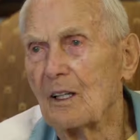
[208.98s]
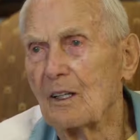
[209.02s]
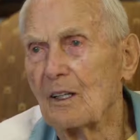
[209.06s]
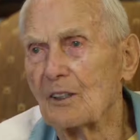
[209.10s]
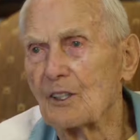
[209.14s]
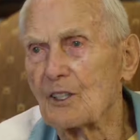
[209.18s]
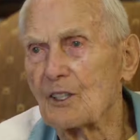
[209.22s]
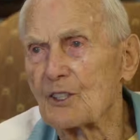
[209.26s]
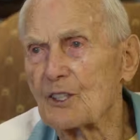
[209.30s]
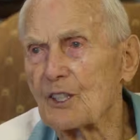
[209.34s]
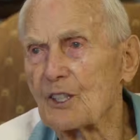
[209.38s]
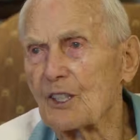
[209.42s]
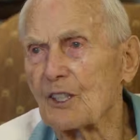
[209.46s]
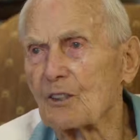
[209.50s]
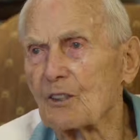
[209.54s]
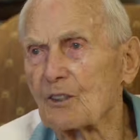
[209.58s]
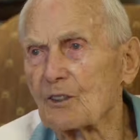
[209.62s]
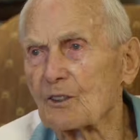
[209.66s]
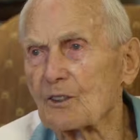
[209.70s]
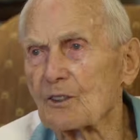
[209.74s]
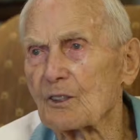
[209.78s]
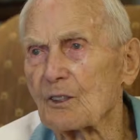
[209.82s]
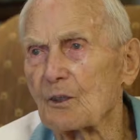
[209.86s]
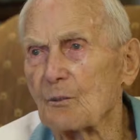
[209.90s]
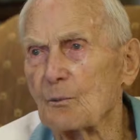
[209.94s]
the
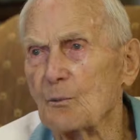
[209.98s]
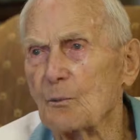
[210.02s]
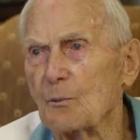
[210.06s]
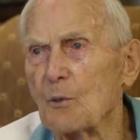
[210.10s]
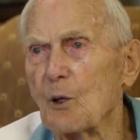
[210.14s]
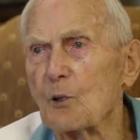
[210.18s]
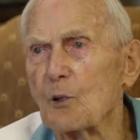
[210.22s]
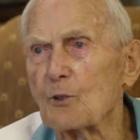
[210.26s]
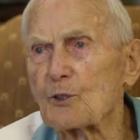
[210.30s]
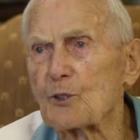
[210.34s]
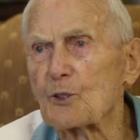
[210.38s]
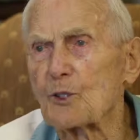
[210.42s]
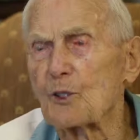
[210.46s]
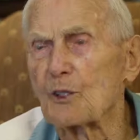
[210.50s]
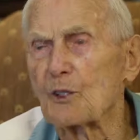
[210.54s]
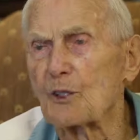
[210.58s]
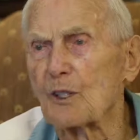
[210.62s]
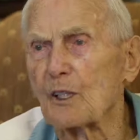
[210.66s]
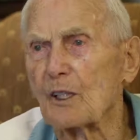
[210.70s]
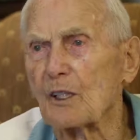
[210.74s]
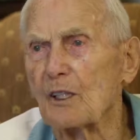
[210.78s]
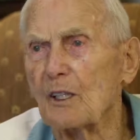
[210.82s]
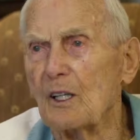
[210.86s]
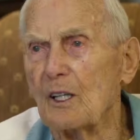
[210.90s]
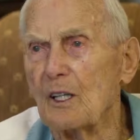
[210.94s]
shell, most of
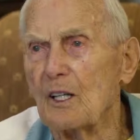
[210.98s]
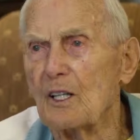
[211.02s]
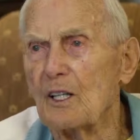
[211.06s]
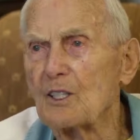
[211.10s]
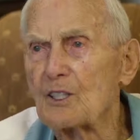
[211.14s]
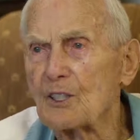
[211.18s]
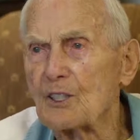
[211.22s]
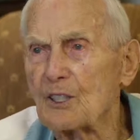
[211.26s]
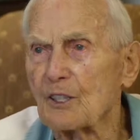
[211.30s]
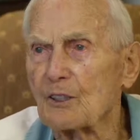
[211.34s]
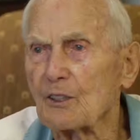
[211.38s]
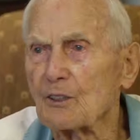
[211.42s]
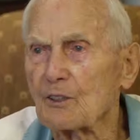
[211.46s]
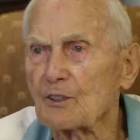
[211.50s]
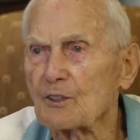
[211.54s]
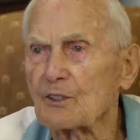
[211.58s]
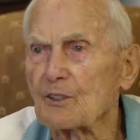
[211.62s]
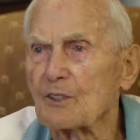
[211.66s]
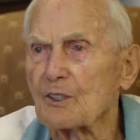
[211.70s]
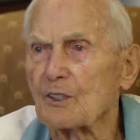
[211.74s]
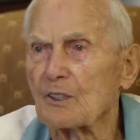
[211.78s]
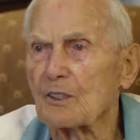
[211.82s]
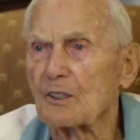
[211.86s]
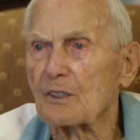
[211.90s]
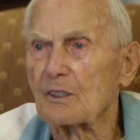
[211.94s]
the shells,
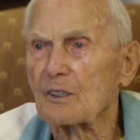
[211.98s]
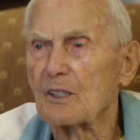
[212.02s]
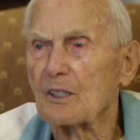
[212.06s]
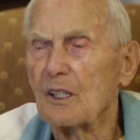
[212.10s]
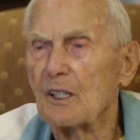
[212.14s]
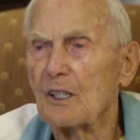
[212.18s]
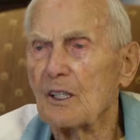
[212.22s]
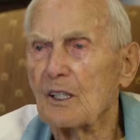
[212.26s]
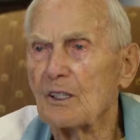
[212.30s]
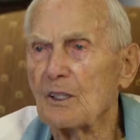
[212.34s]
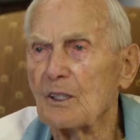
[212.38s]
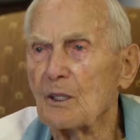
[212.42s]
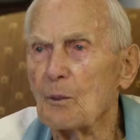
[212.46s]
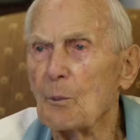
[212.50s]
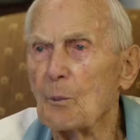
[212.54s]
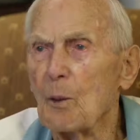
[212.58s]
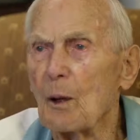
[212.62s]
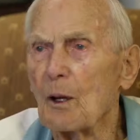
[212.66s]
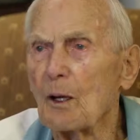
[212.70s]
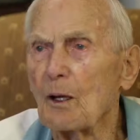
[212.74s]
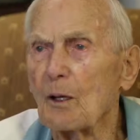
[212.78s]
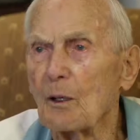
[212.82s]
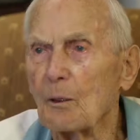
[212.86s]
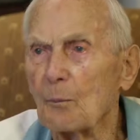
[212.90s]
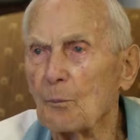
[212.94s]
the
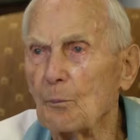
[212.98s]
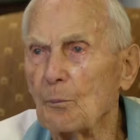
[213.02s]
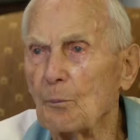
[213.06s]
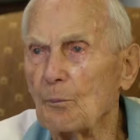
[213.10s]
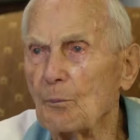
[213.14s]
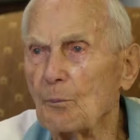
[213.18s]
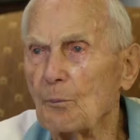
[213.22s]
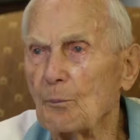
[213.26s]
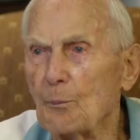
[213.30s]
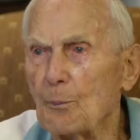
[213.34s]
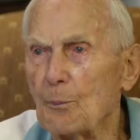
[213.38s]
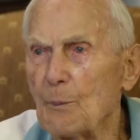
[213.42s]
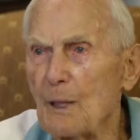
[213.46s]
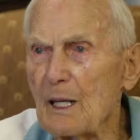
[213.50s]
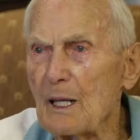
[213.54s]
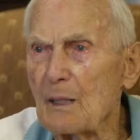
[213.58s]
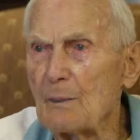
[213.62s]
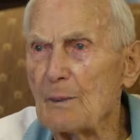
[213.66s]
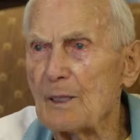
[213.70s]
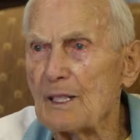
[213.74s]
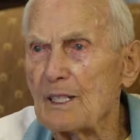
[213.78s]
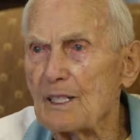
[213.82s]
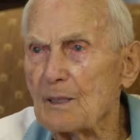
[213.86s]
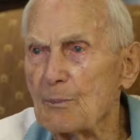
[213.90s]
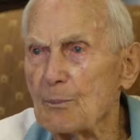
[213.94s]

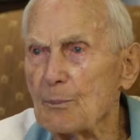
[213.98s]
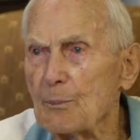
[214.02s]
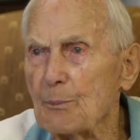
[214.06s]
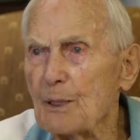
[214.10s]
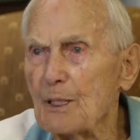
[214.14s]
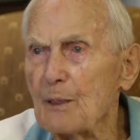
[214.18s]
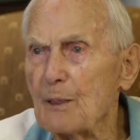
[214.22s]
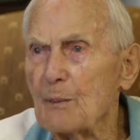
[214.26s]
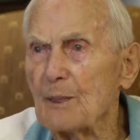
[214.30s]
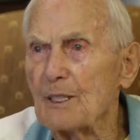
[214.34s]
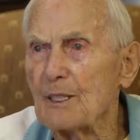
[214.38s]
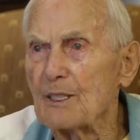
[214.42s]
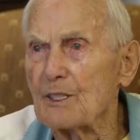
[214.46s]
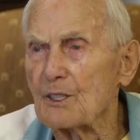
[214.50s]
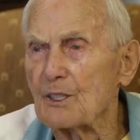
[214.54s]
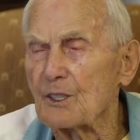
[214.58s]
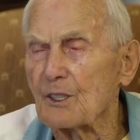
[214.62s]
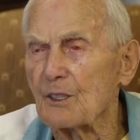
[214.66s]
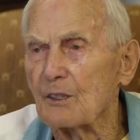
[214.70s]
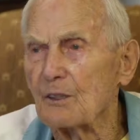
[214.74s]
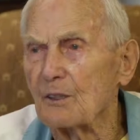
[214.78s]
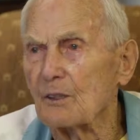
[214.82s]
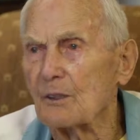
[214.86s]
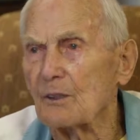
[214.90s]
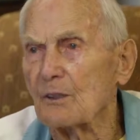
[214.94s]

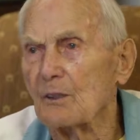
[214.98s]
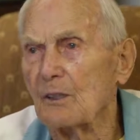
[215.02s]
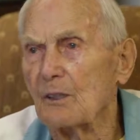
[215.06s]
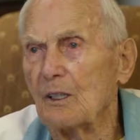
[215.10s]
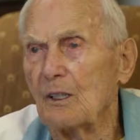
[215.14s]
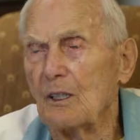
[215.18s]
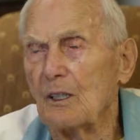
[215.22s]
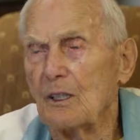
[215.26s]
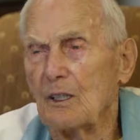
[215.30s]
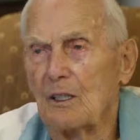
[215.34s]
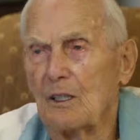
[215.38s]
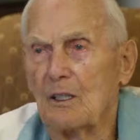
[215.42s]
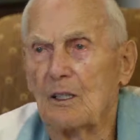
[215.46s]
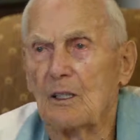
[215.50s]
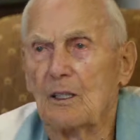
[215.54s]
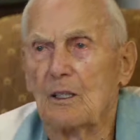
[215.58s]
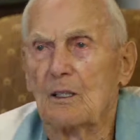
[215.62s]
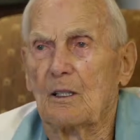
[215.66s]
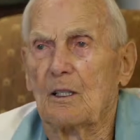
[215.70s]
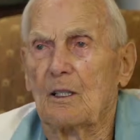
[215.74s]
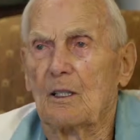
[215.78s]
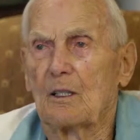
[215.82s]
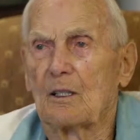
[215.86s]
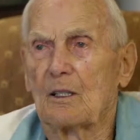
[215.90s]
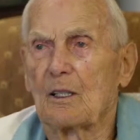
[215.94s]
BBs,
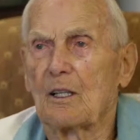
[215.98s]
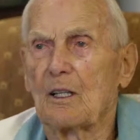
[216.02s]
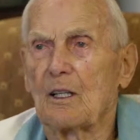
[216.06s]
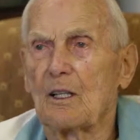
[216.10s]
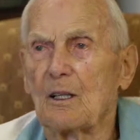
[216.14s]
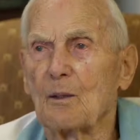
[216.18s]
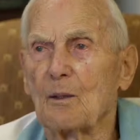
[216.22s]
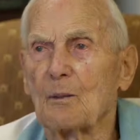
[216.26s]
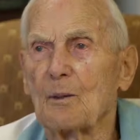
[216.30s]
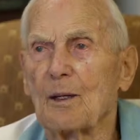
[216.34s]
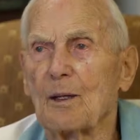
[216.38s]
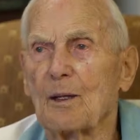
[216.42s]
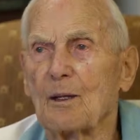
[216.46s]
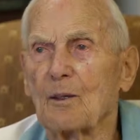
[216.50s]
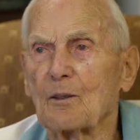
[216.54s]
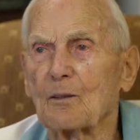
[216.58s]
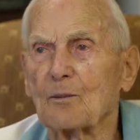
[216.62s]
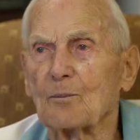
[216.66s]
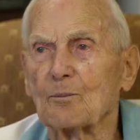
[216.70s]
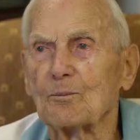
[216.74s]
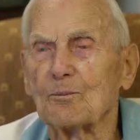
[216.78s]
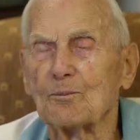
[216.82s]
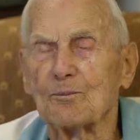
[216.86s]
came out.